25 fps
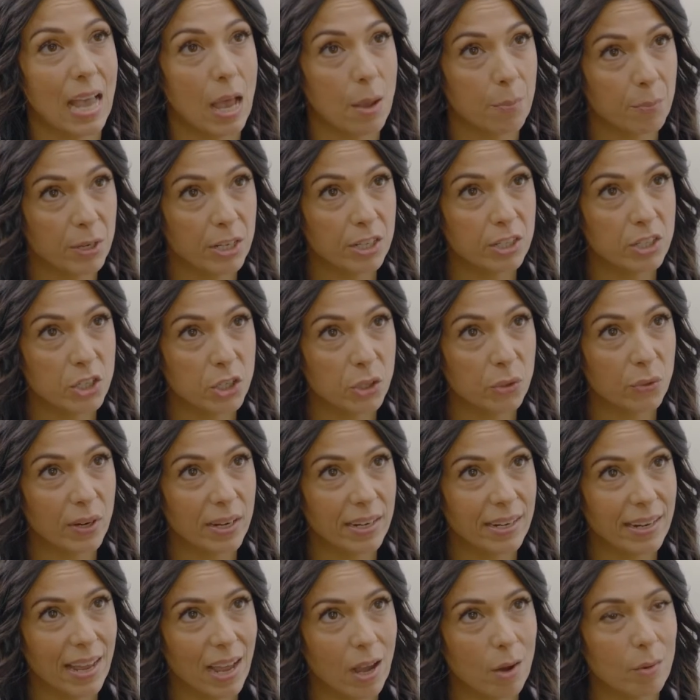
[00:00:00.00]
happening to you
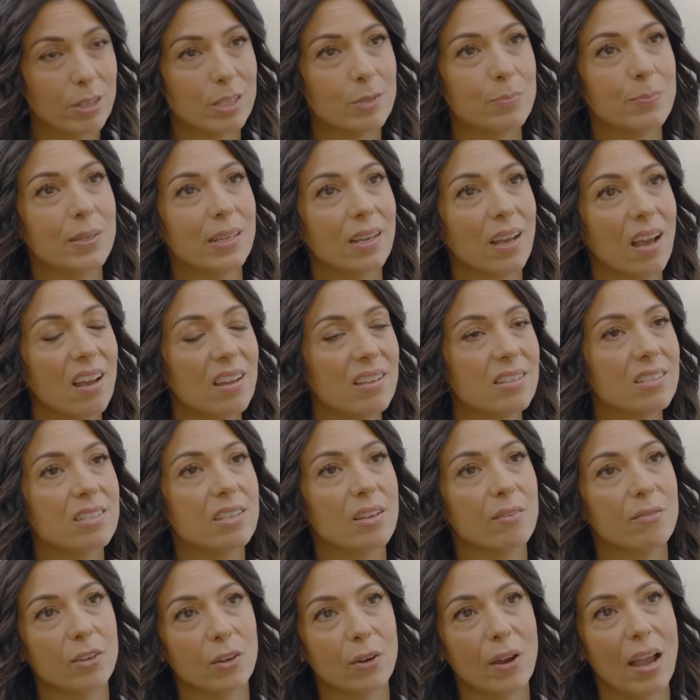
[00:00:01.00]
right now is
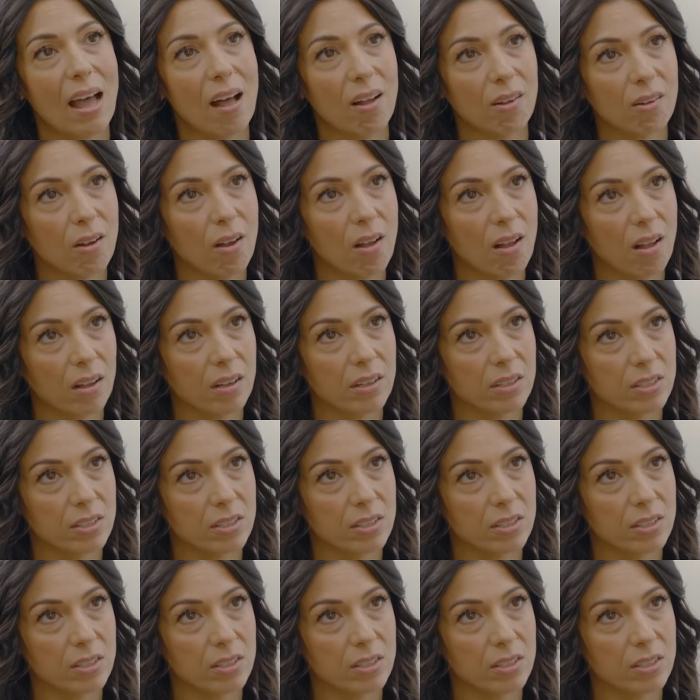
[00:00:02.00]
because of your alcohol